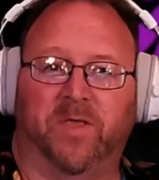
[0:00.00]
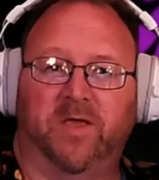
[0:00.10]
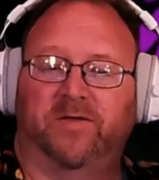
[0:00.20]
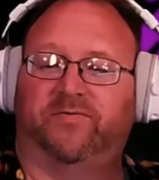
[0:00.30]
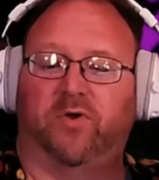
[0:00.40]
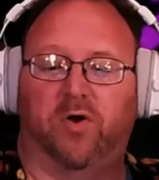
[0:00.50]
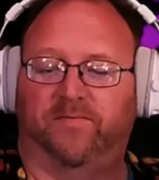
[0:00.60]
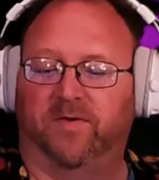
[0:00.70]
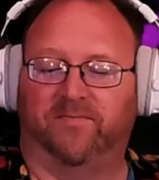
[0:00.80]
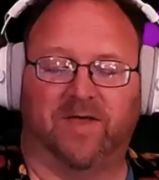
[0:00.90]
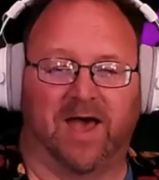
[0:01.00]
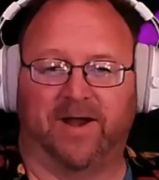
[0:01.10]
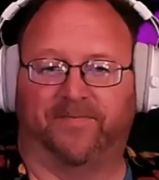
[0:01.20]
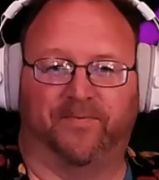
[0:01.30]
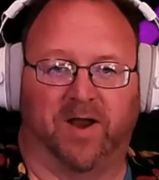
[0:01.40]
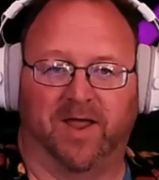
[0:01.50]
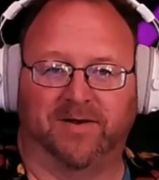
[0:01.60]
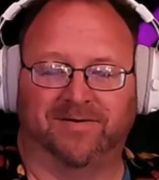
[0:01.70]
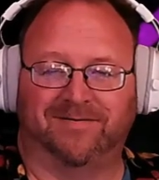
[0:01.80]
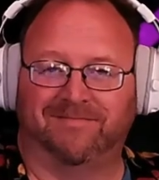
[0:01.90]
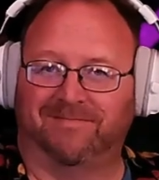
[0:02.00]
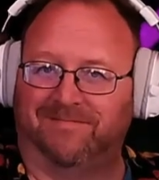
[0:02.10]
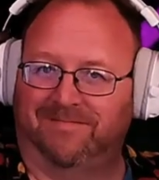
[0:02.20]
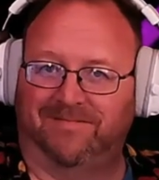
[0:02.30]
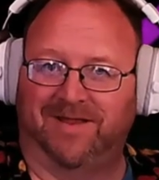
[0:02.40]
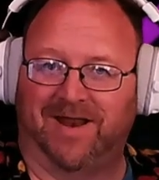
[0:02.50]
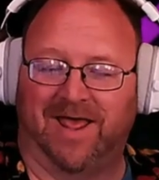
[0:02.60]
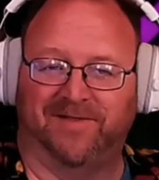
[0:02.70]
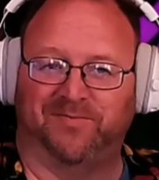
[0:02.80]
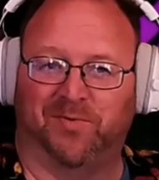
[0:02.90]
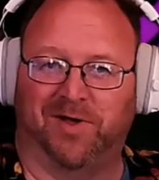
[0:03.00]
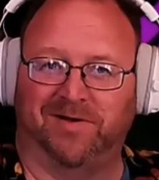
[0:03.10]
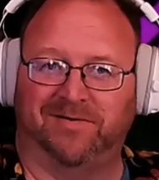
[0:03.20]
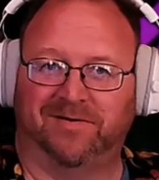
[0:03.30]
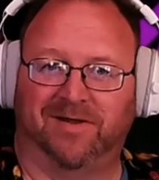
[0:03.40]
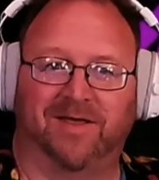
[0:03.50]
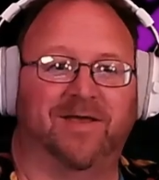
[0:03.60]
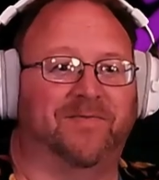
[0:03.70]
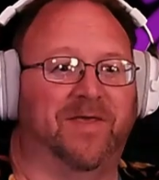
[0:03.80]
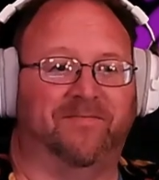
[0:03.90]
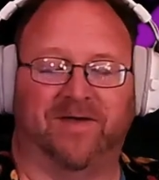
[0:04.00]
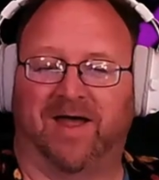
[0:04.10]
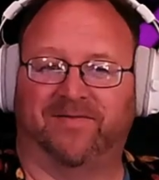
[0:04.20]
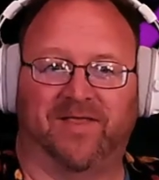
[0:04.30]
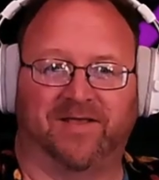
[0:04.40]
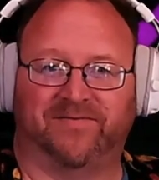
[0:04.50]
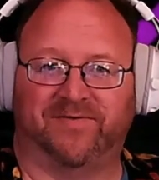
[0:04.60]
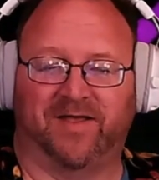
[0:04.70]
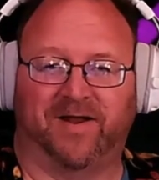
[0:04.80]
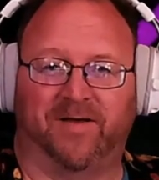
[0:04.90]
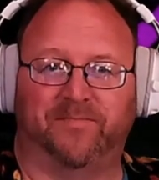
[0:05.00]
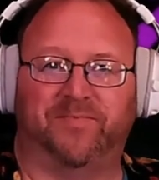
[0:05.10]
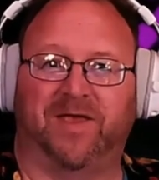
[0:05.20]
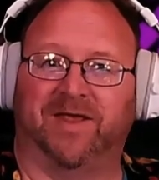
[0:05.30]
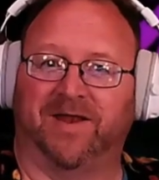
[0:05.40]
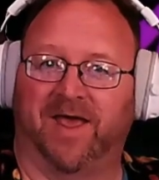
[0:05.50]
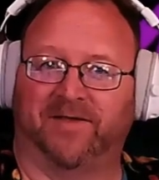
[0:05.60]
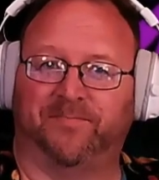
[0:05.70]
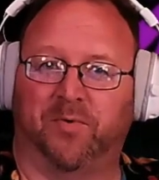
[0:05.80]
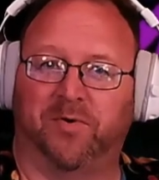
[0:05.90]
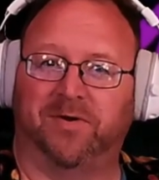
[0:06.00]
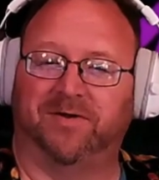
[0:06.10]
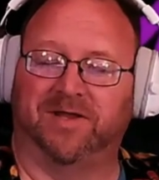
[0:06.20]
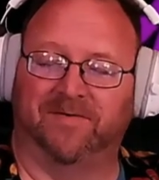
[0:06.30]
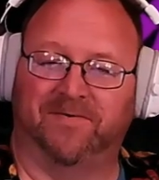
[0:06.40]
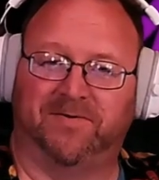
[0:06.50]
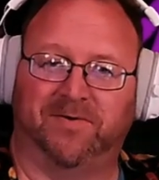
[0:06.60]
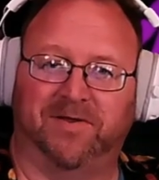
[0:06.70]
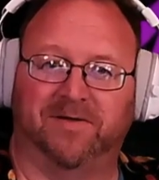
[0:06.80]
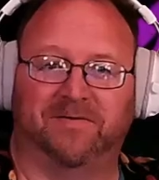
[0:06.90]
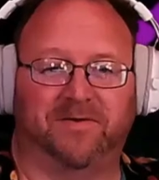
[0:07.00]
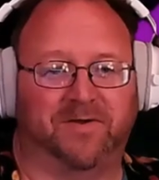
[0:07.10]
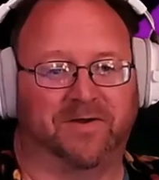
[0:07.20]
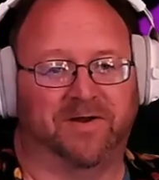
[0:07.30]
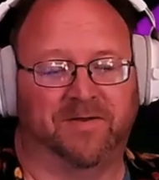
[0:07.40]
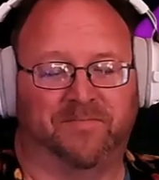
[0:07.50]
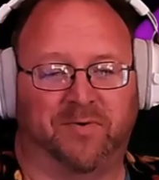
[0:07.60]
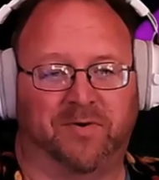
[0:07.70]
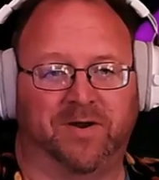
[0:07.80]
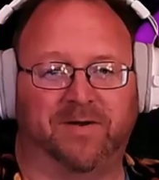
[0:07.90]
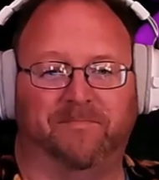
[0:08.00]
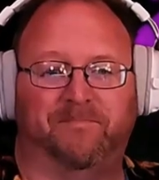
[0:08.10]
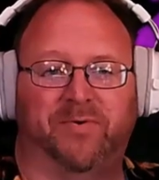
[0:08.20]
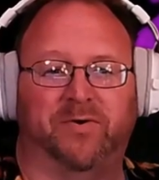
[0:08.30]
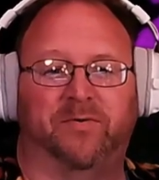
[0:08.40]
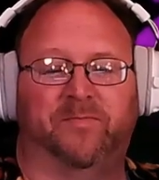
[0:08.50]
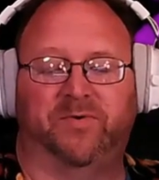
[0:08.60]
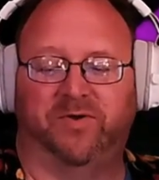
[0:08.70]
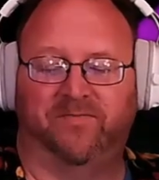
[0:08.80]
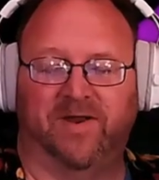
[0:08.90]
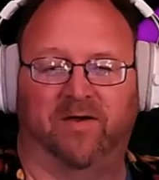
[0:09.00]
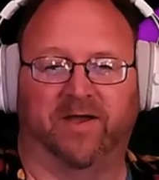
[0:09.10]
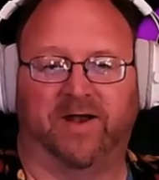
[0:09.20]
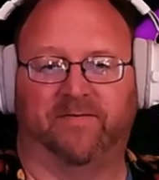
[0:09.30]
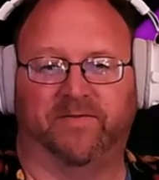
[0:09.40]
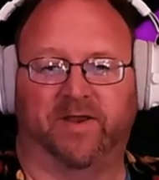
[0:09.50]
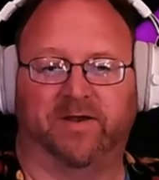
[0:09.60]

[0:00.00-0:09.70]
So if you've got a friend that has one, they've got things set up, they can export it, give it to you, you can import it, boom, you've now got everything.